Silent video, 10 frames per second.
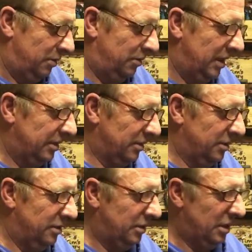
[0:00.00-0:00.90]
Right,
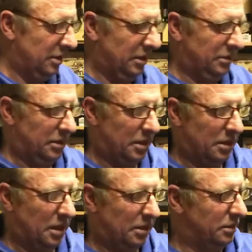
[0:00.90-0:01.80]
that is that
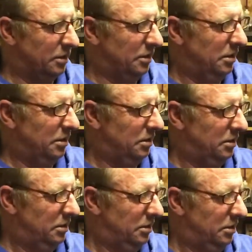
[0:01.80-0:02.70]
axle
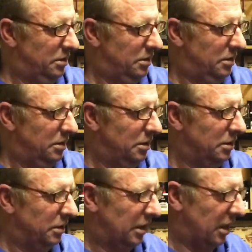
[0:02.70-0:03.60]

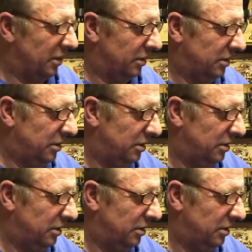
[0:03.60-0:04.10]
together.